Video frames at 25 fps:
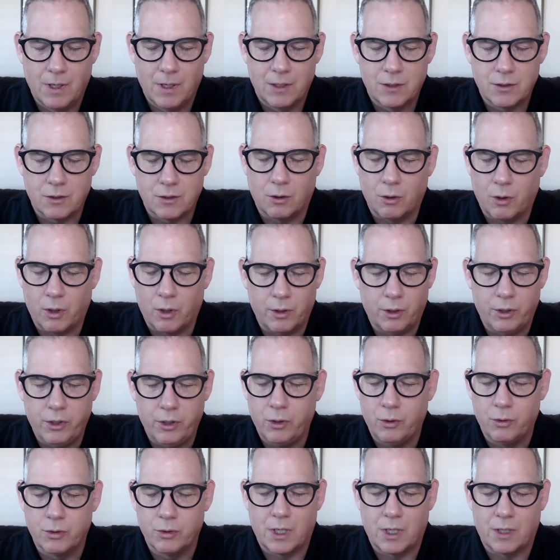So, Lord,
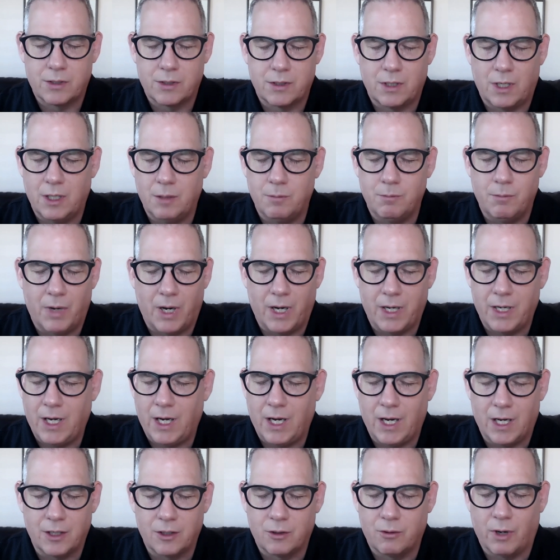use us in
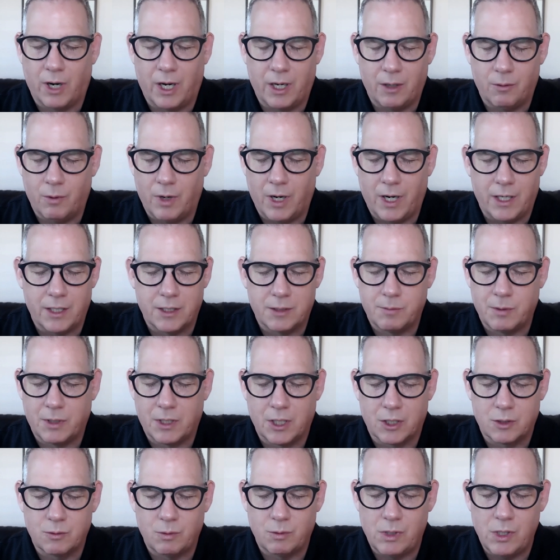mighty and great ways,
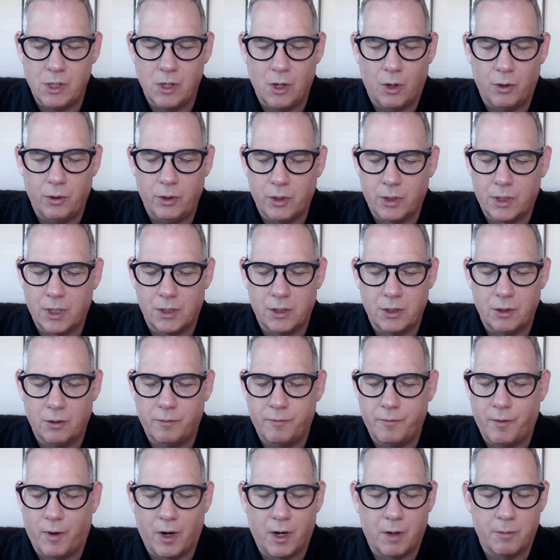because we know you can do
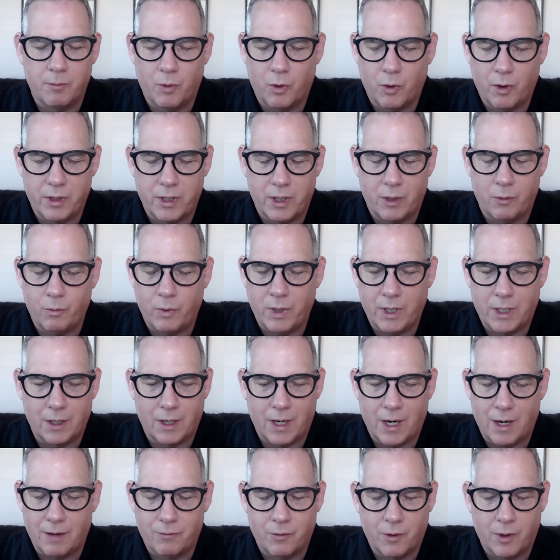far more than we could
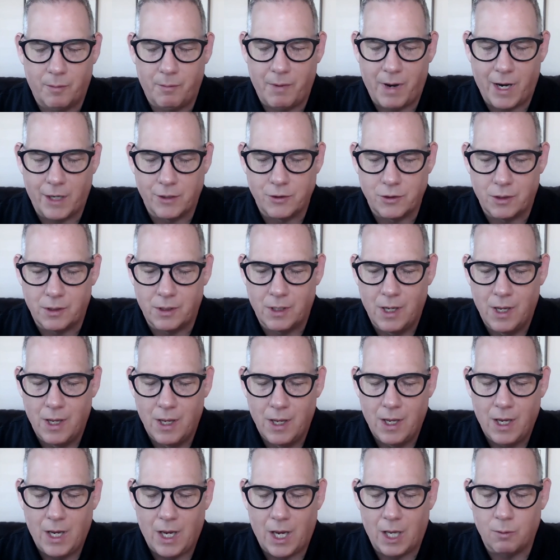ever imagine.
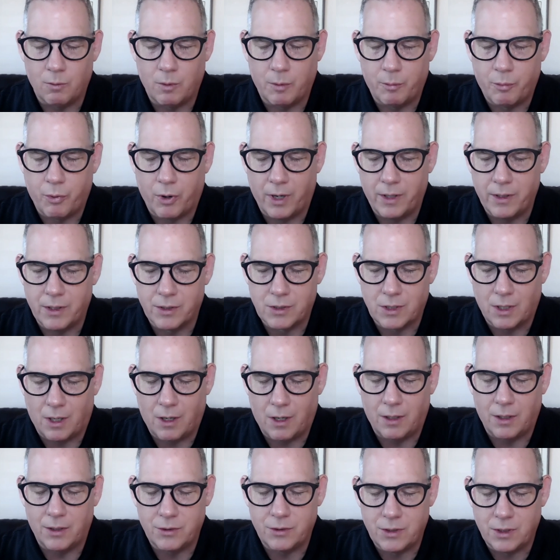And we pray this
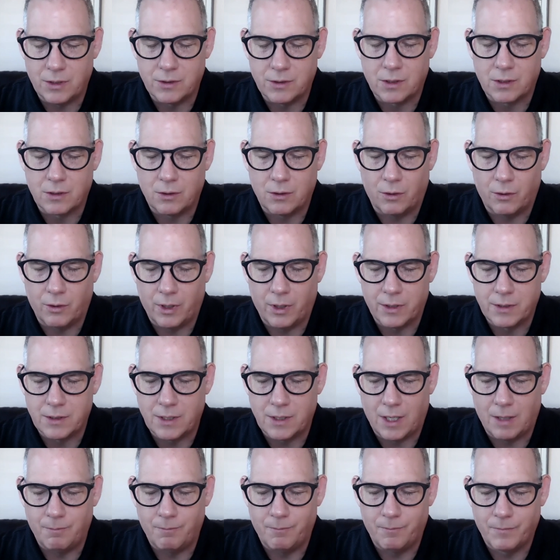all in Jesus' glorious
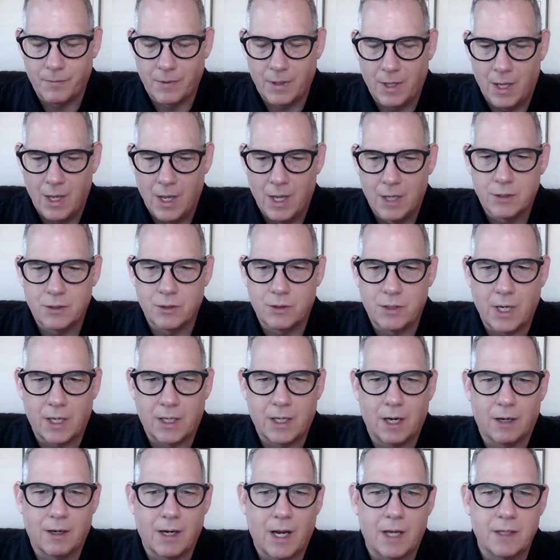name. So
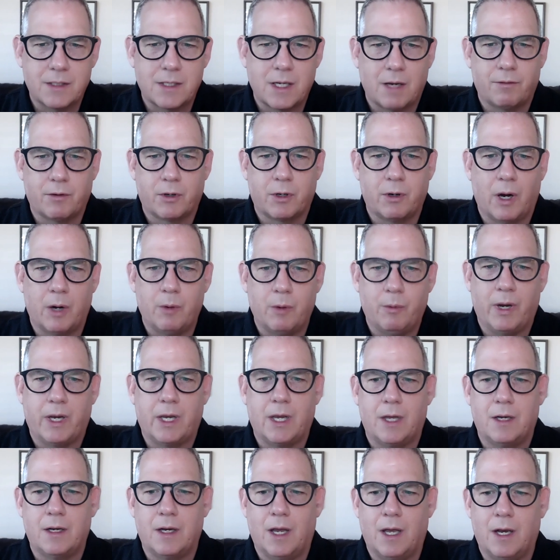take care, guys. Have a great
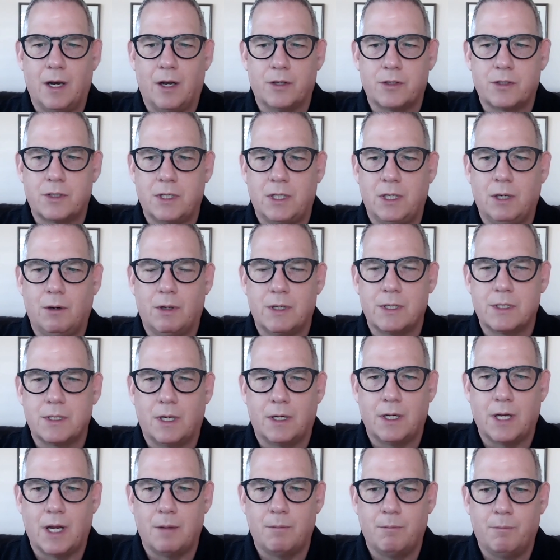weekend, and I'll see you on
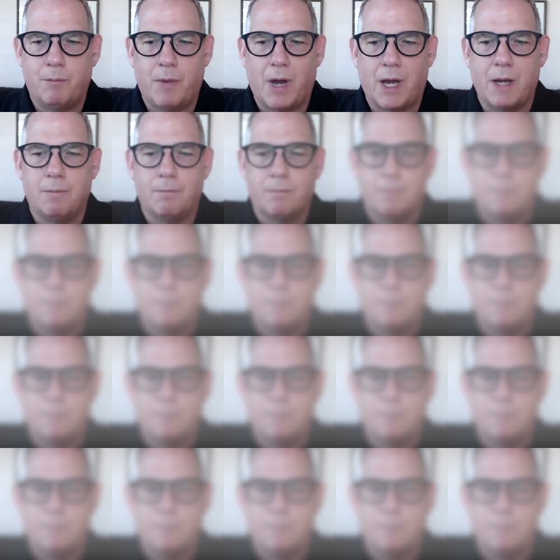Sunday. Bye.